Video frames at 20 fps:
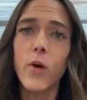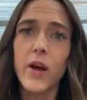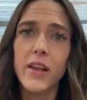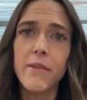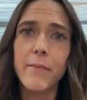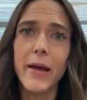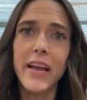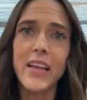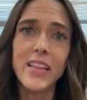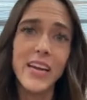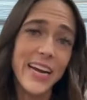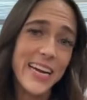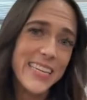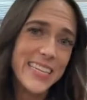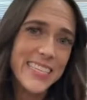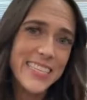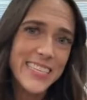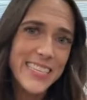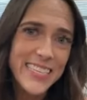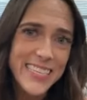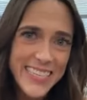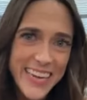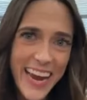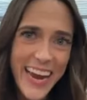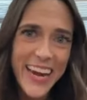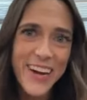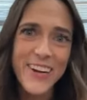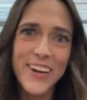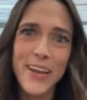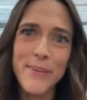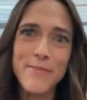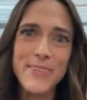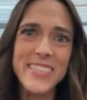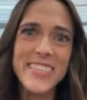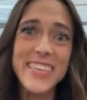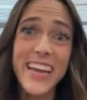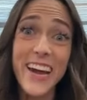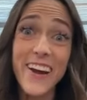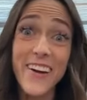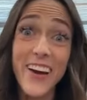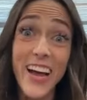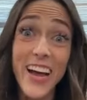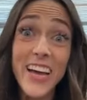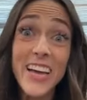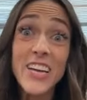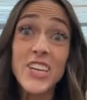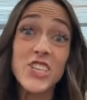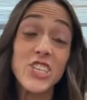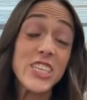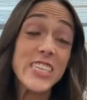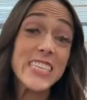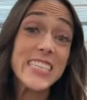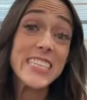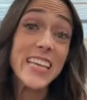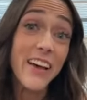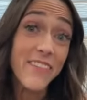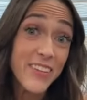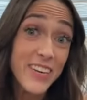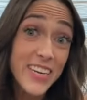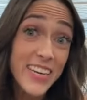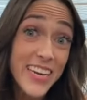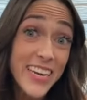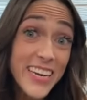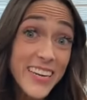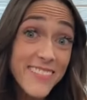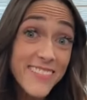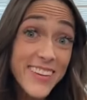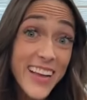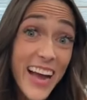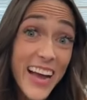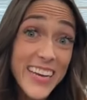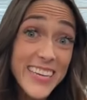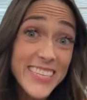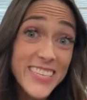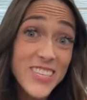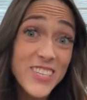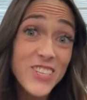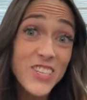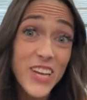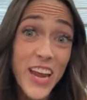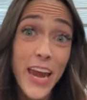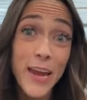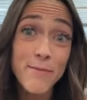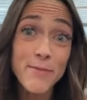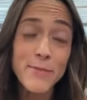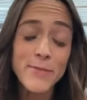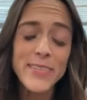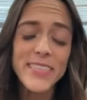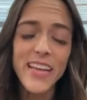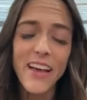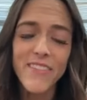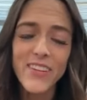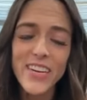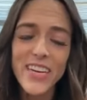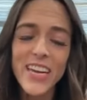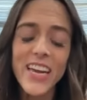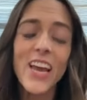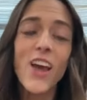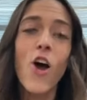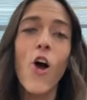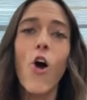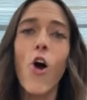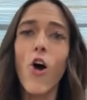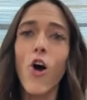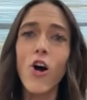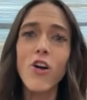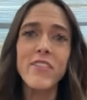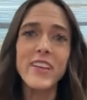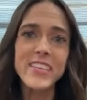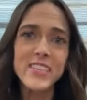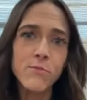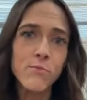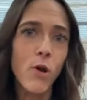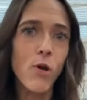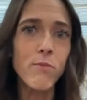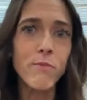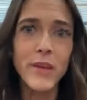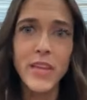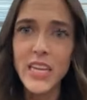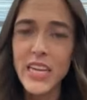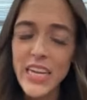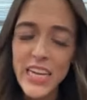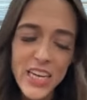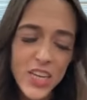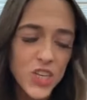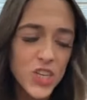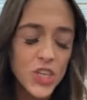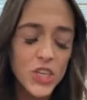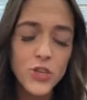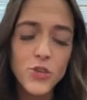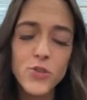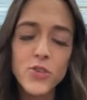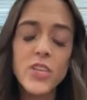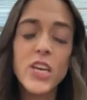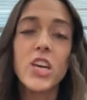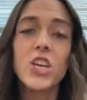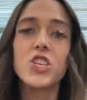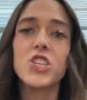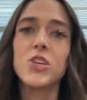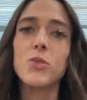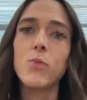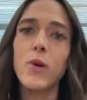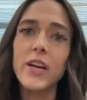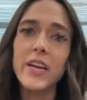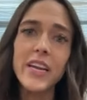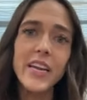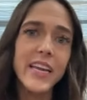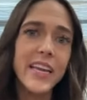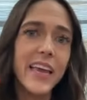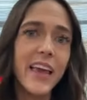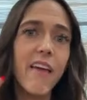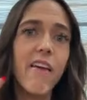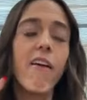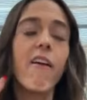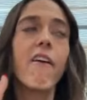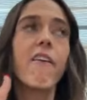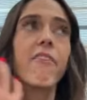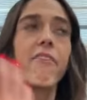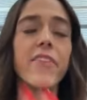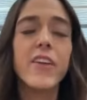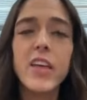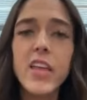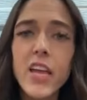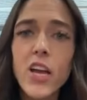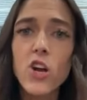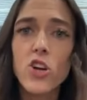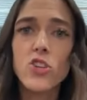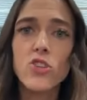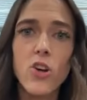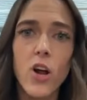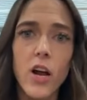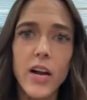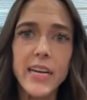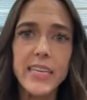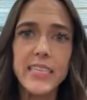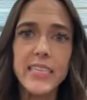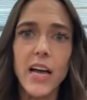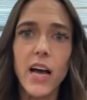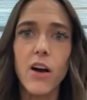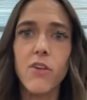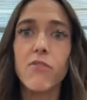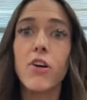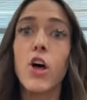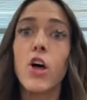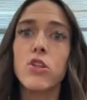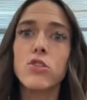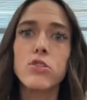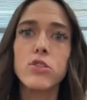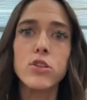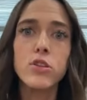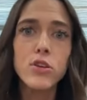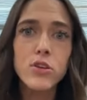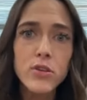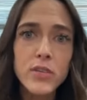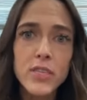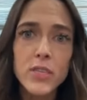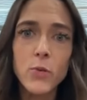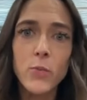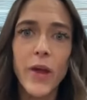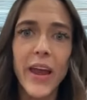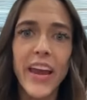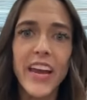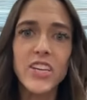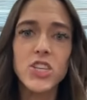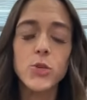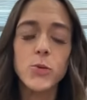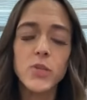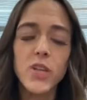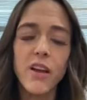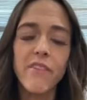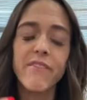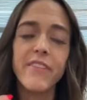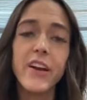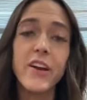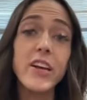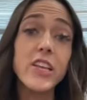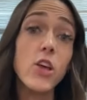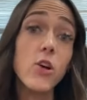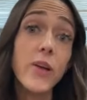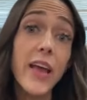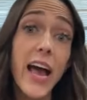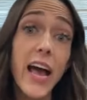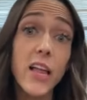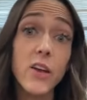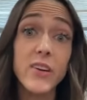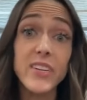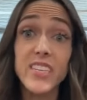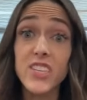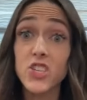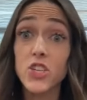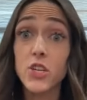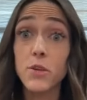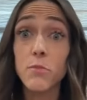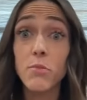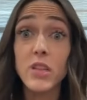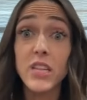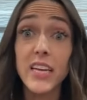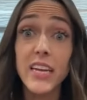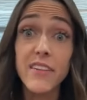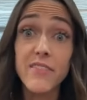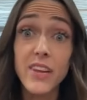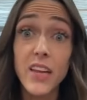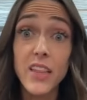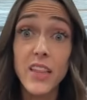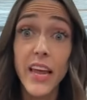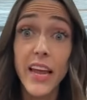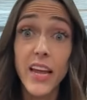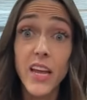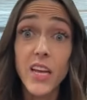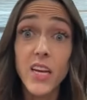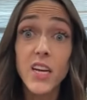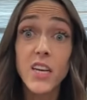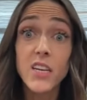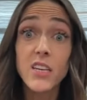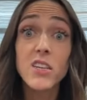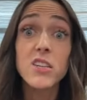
one of my clients today. Her name is Sarah. She's seventy, guys. She came to me seventy. All these mobility issues. She wanted to get feeling her strongest self, lose the weight. She was on very low calories and she believed in like